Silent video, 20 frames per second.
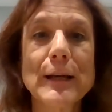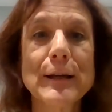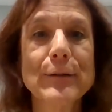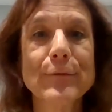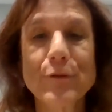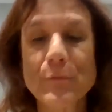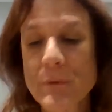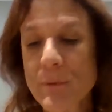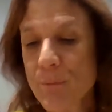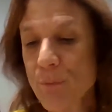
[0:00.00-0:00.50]

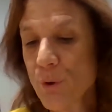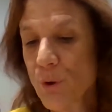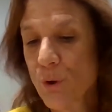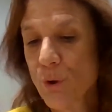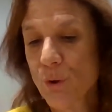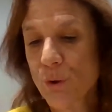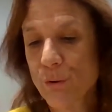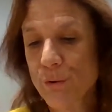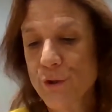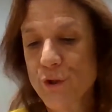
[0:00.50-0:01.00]
from a book
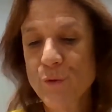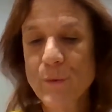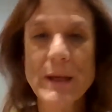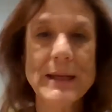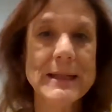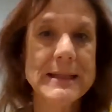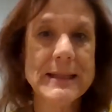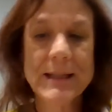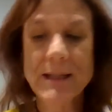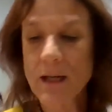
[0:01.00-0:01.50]
called
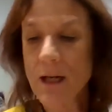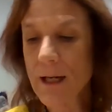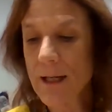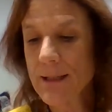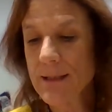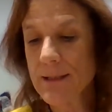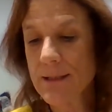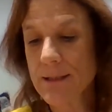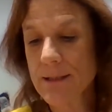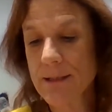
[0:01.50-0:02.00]
20
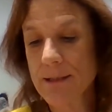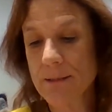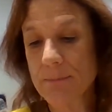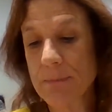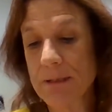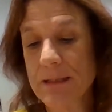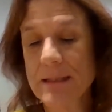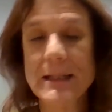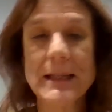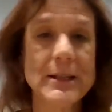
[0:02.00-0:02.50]
Guided
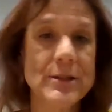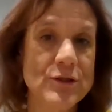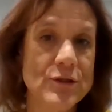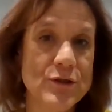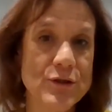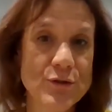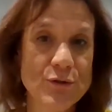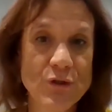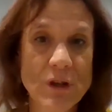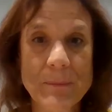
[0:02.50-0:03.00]
Meditation
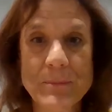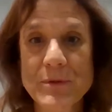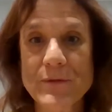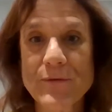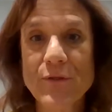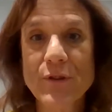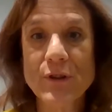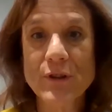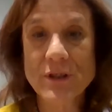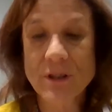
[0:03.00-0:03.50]
Scripts
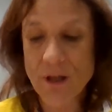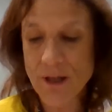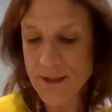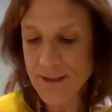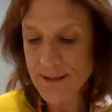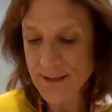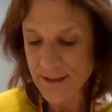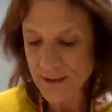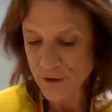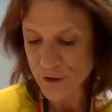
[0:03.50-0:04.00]
for
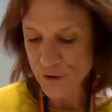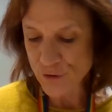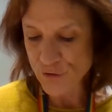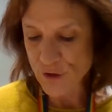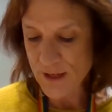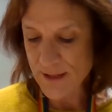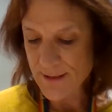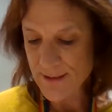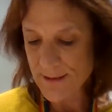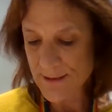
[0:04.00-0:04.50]
Anxiety and
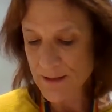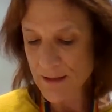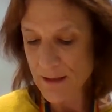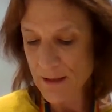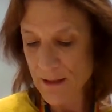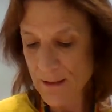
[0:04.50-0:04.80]
Stress